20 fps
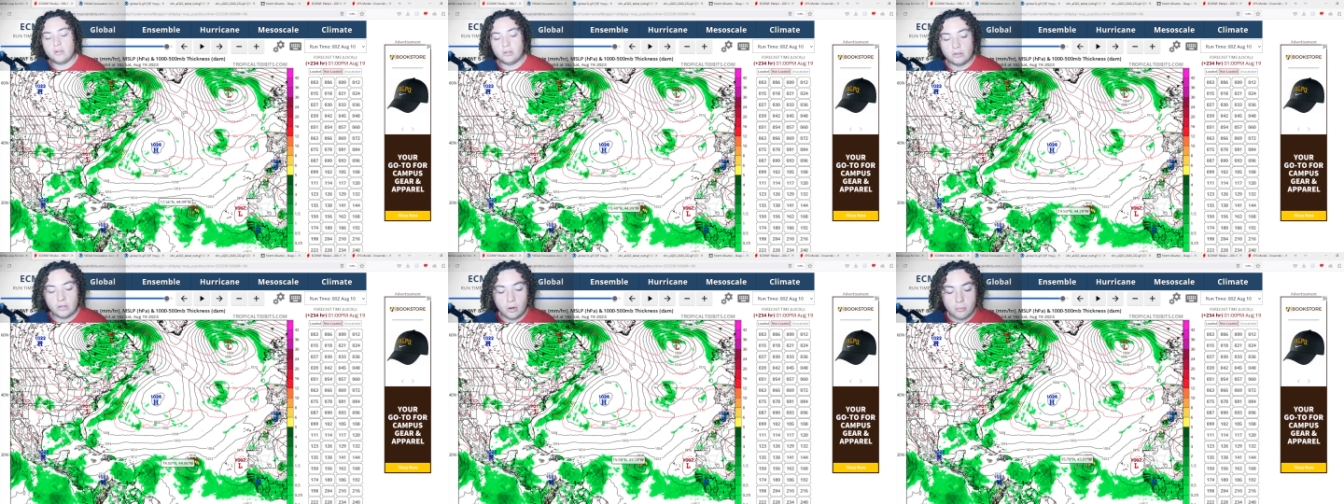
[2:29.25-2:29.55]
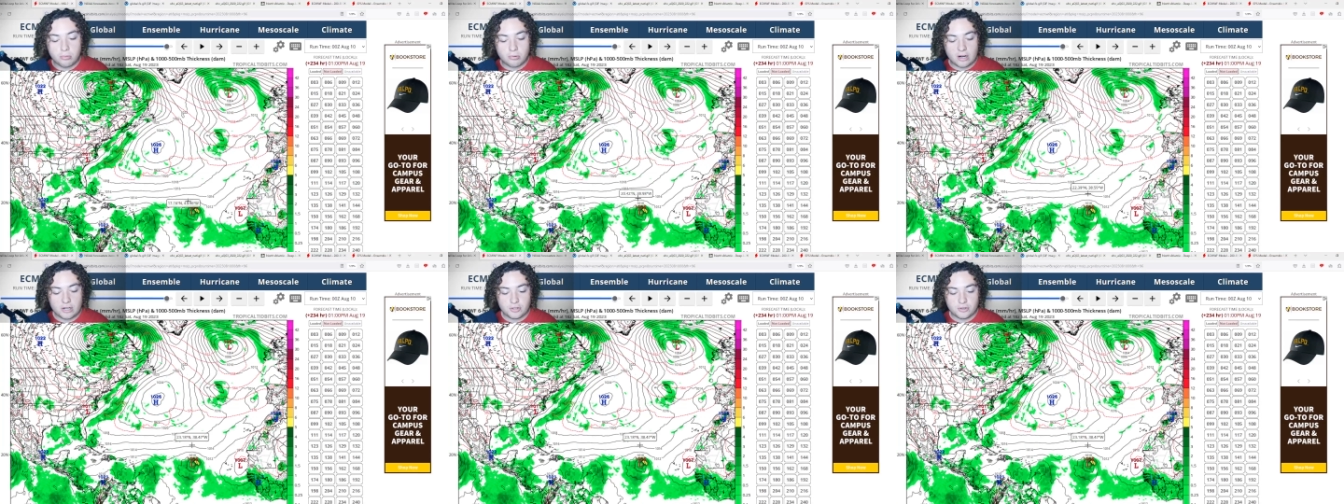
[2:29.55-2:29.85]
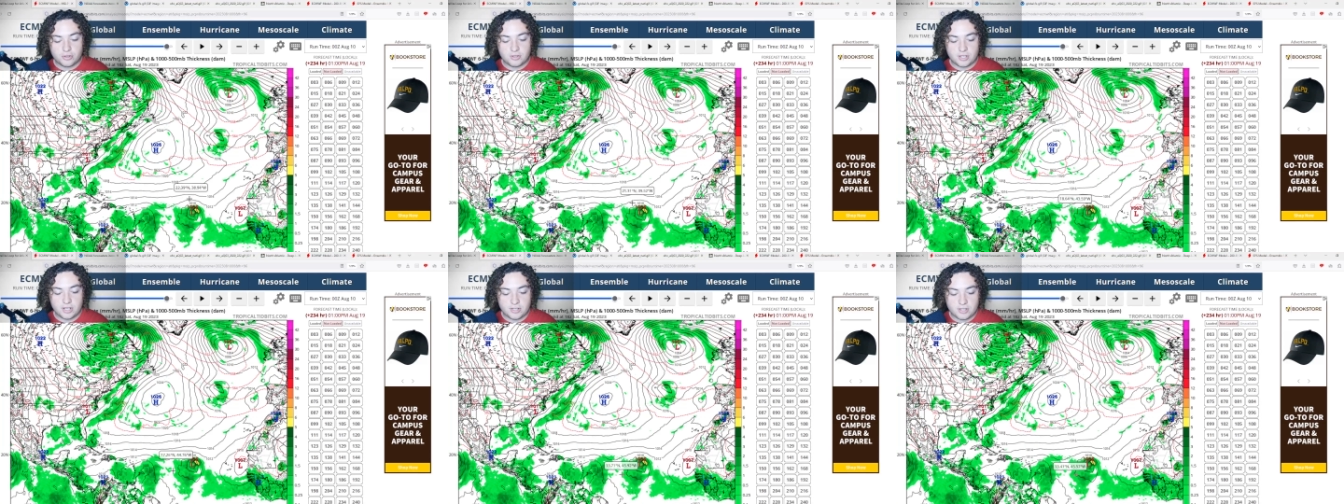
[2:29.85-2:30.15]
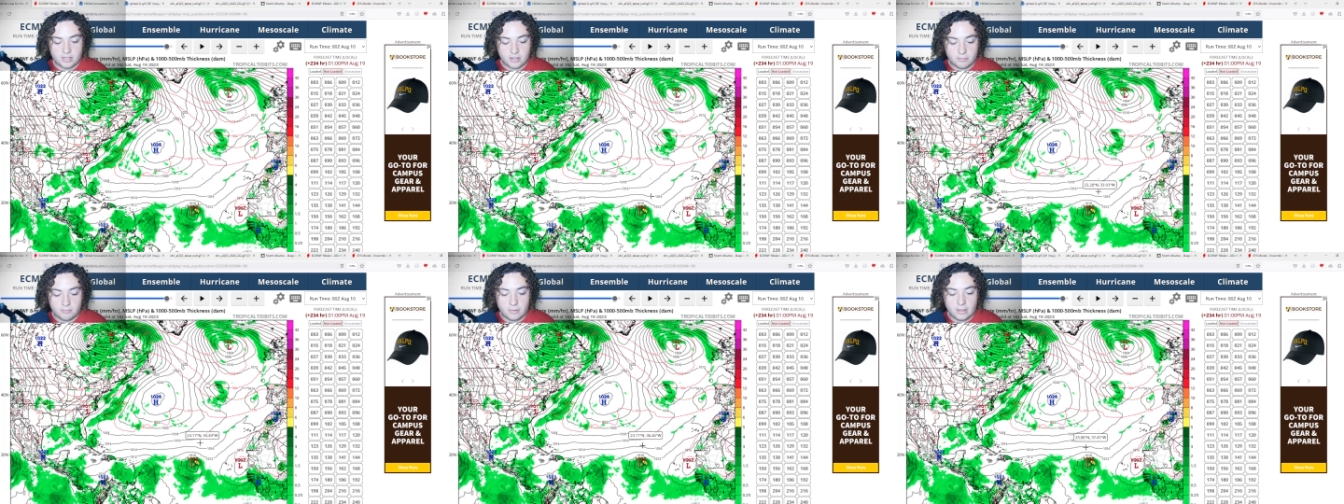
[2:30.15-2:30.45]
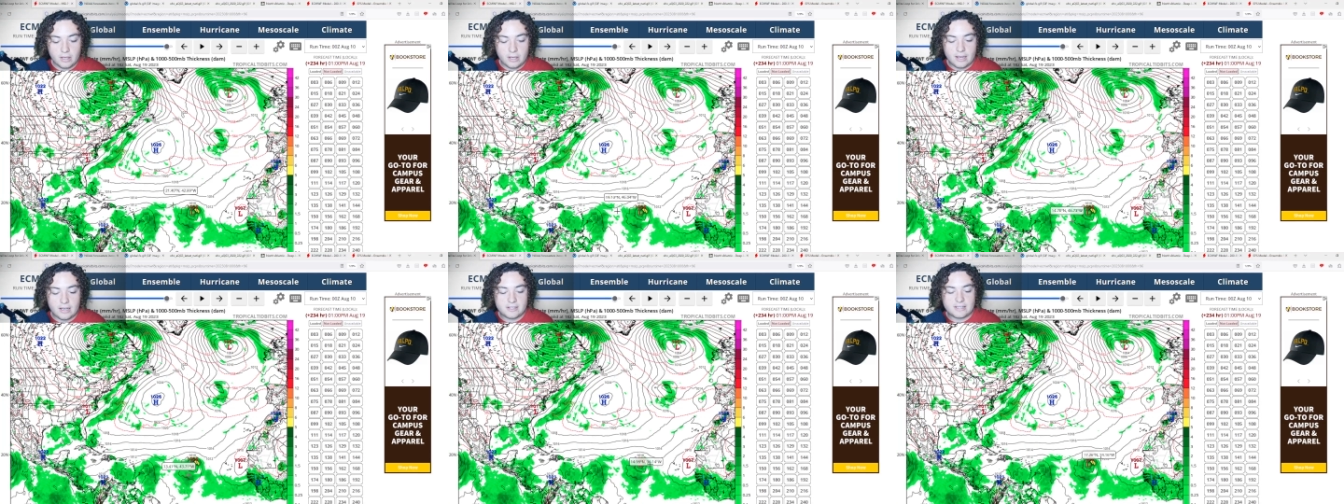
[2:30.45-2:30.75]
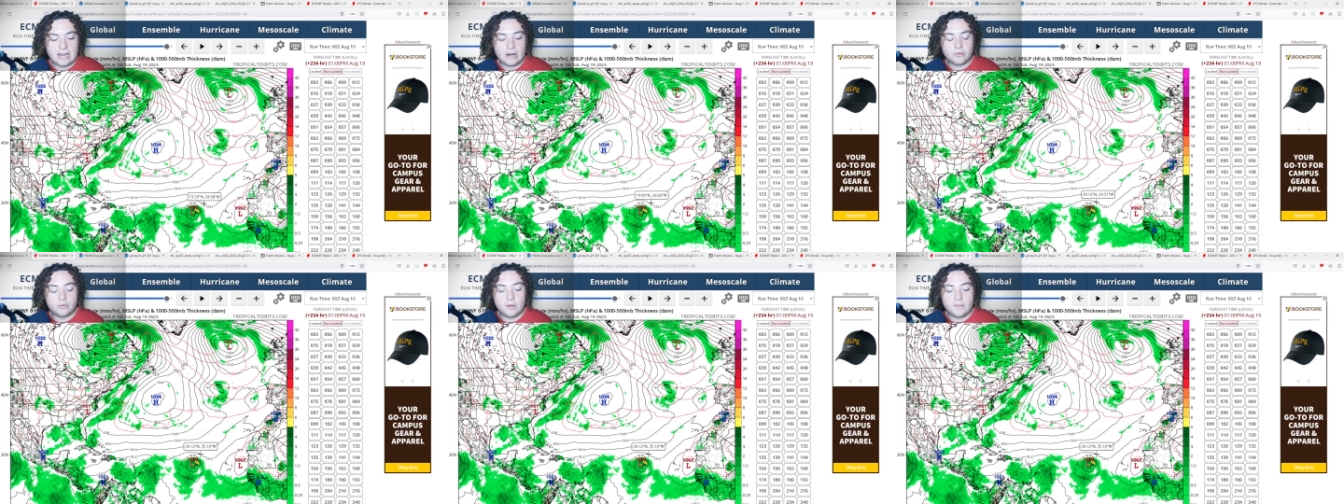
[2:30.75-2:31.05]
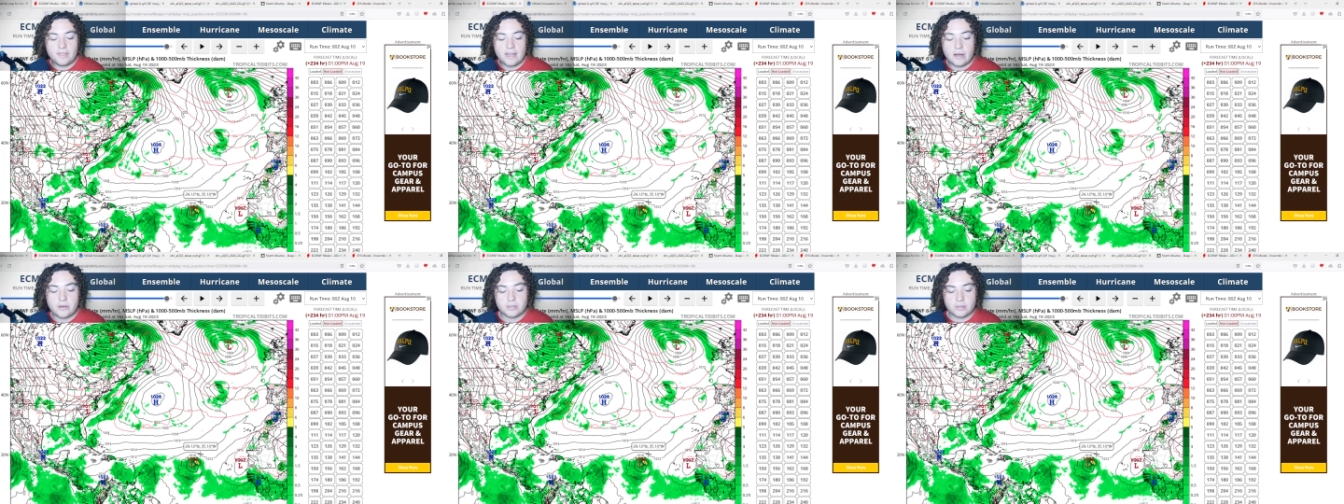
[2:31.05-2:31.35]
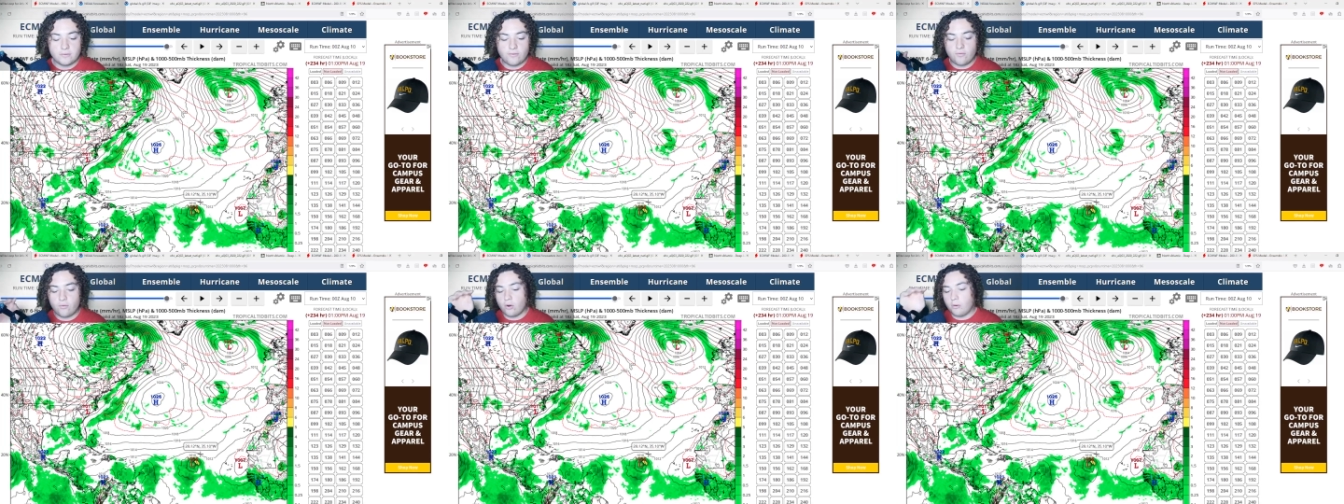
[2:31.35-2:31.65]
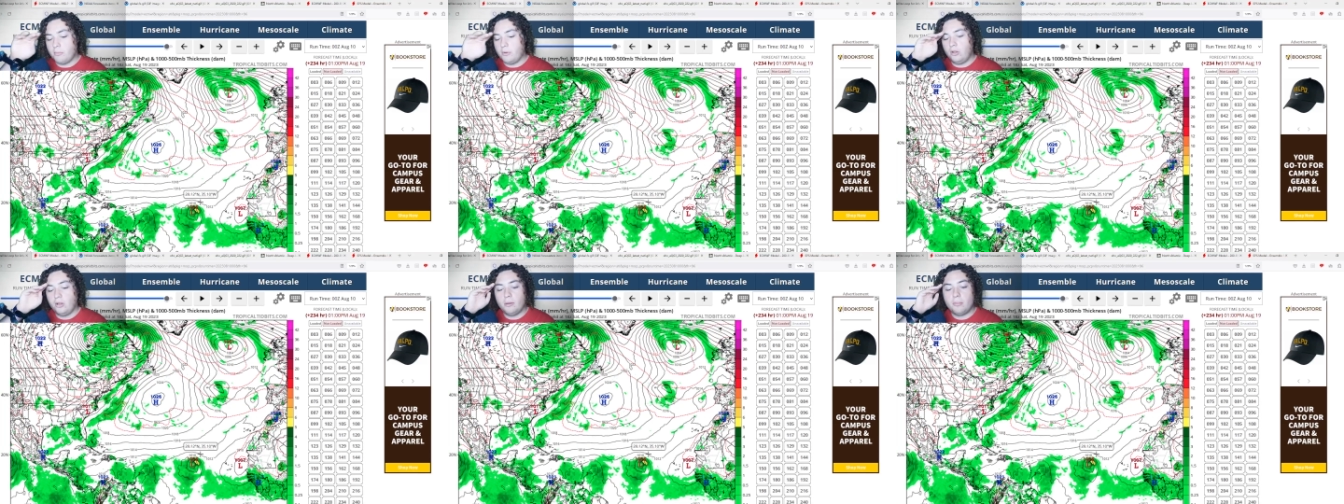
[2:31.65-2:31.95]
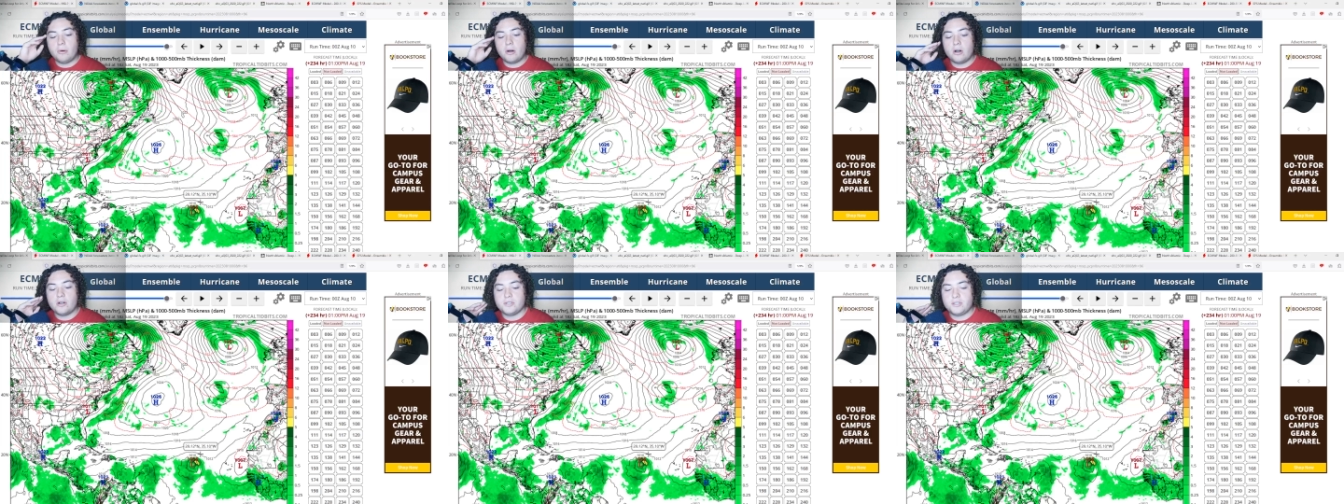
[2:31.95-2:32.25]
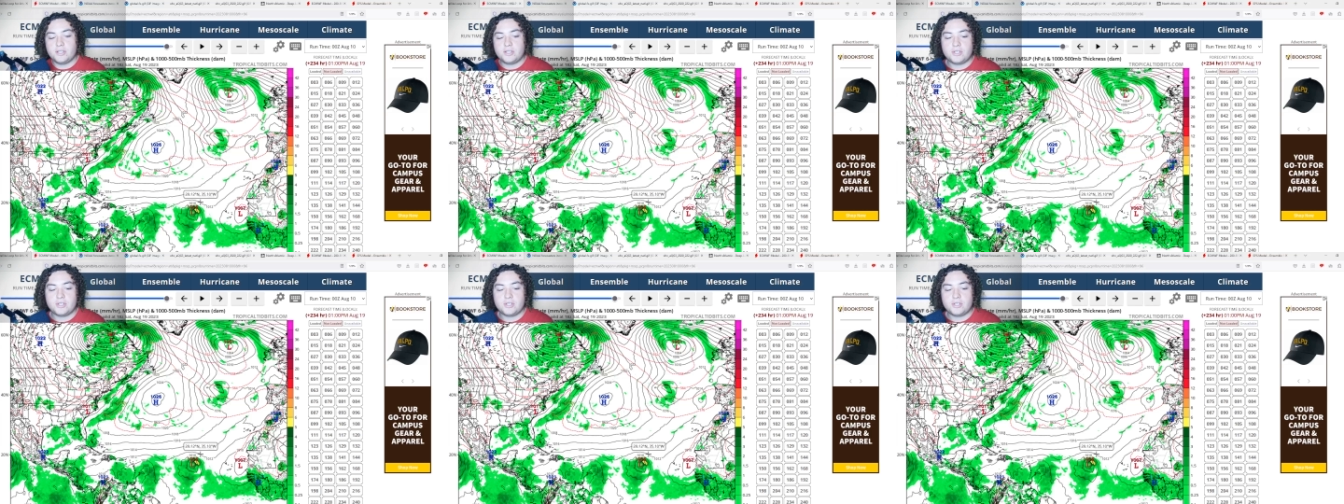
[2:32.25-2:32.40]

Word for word: the low pressure system is down to 1,004 millibars.